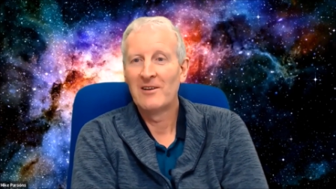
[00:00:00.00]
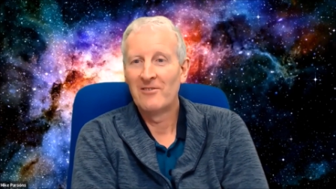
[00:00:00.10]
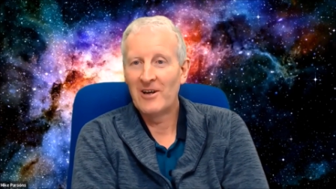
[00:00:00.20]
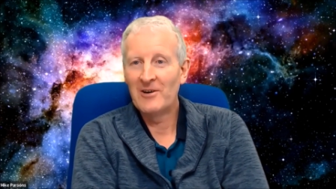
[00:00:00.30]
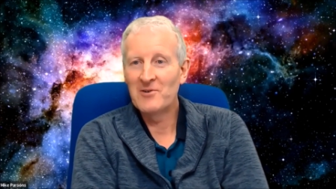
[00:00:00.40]

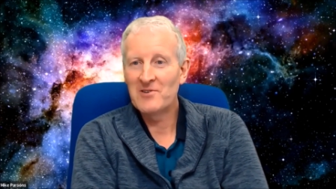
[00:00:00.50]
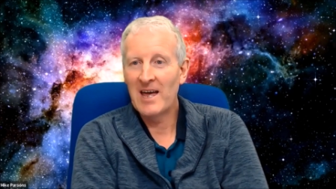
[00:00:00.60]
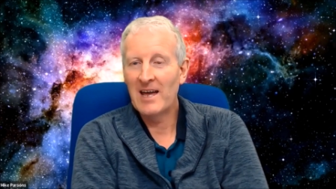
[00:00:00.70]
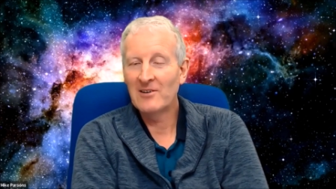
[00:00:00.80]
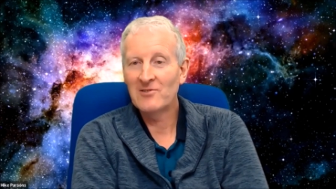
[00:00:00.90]
those
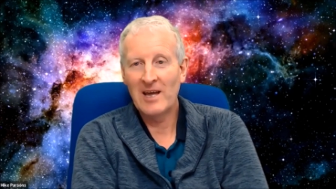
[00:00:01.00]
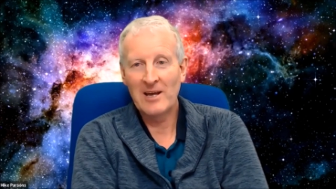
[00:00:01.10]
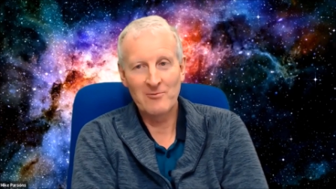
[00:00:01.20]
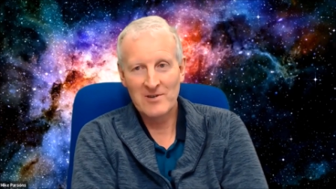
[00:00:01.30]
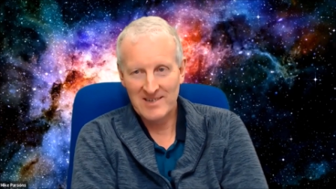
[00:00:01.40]
things, they
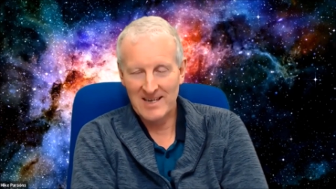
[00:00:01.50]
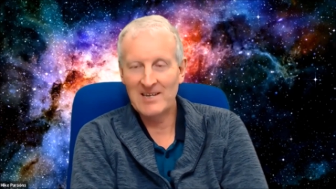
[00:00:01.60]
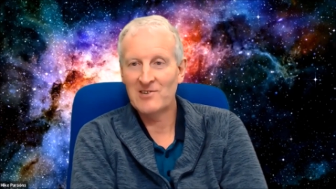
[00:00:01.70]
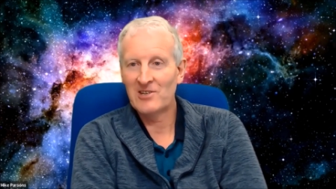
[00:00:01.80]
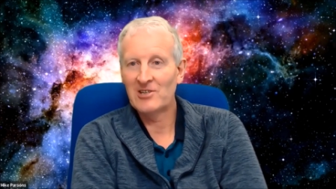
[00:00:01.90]

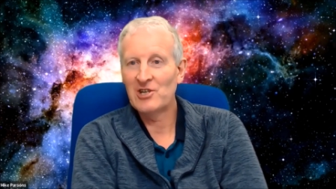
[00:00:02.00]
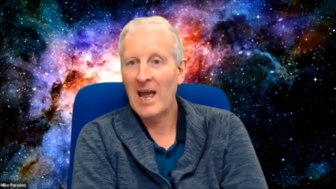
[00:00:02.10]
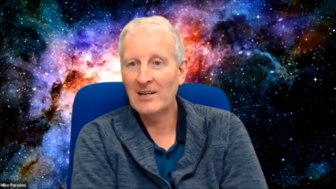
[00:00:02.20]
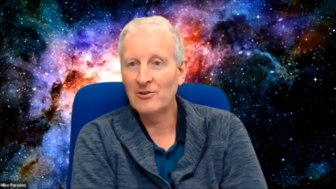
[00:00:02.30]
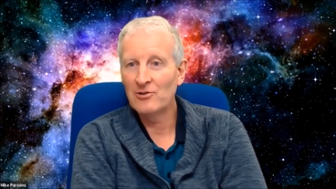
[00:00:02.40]
resist the
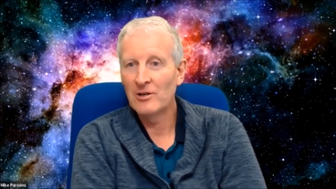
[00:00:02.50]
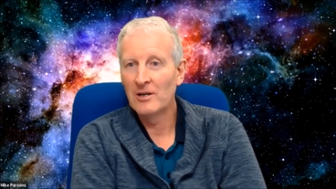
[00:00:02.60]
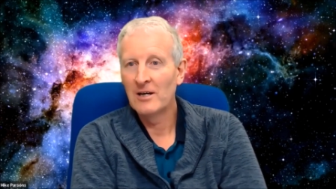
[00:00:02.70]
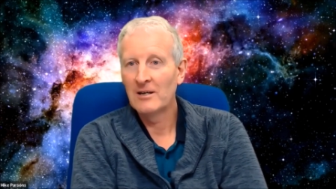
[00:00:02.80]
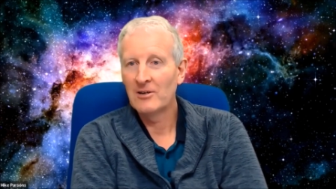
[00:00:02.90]
change
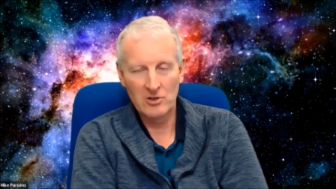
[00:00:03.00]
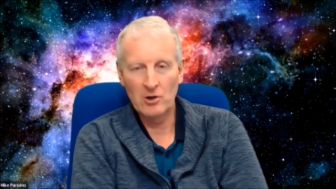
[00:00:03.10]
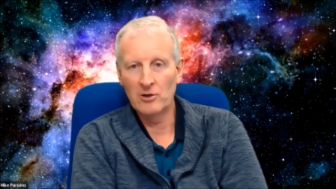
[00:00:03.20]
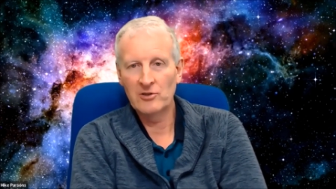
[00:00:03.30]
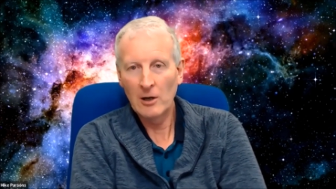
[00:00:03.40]
because
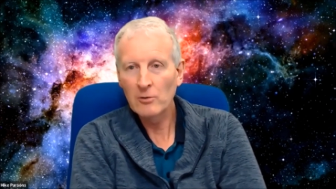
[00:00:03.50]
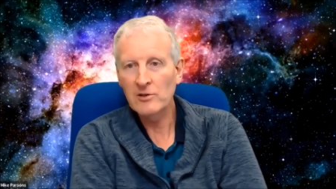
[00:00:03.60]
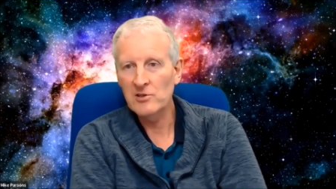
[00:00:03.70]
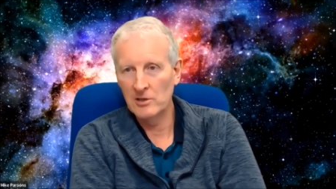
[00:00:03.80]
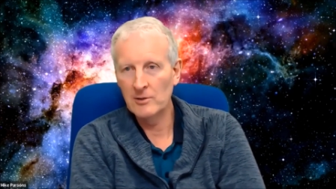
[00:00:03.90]
God told
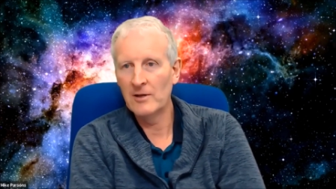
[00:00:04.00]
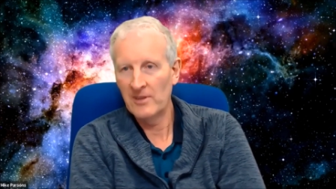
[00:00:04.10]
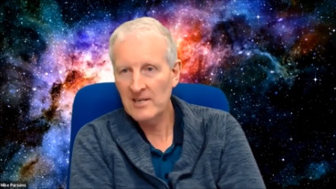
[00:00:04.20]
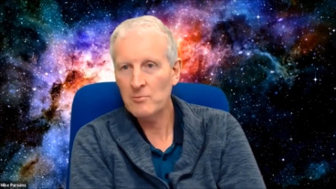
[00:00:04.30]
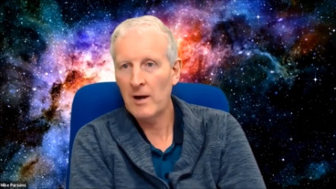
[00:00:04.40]
us to do it
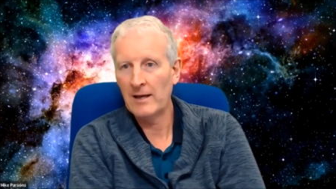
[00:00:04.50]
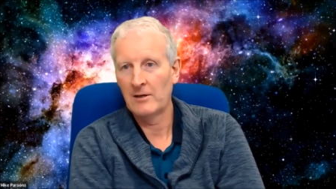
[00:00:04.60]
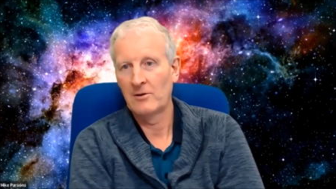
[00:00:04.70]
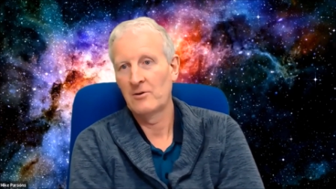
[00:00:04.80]
this way.